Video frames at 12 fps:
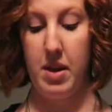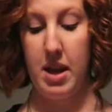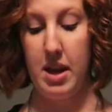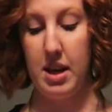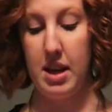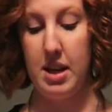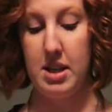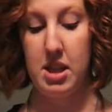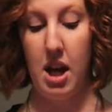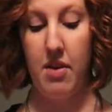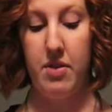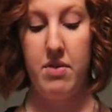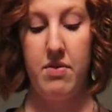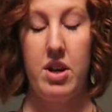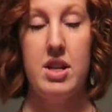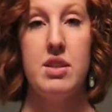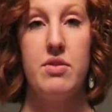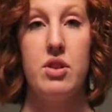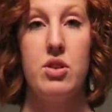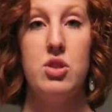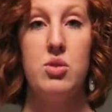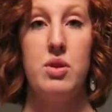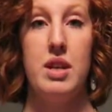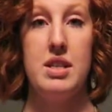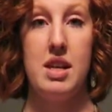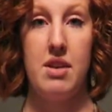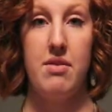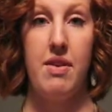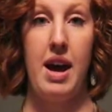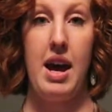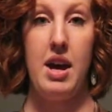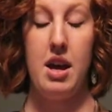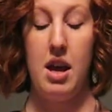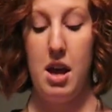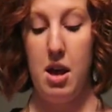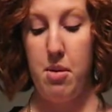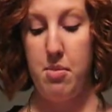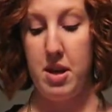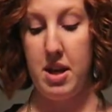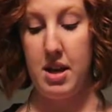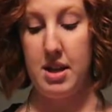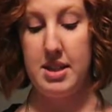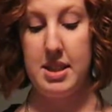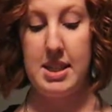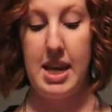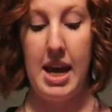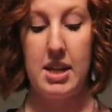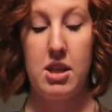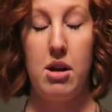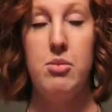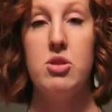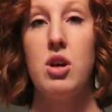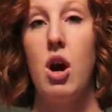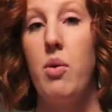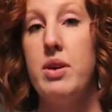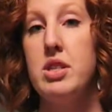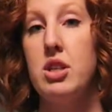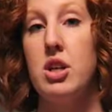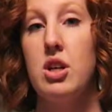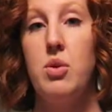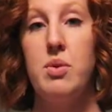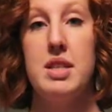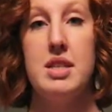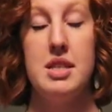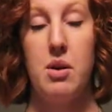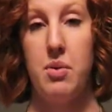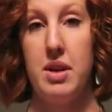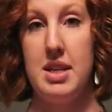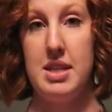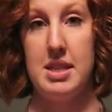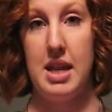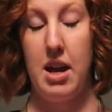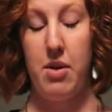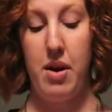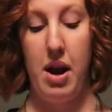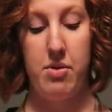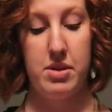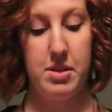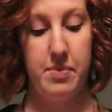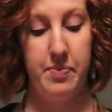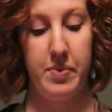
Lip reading: It is often very difficult to identify because attacks almost always occur when someone is not around.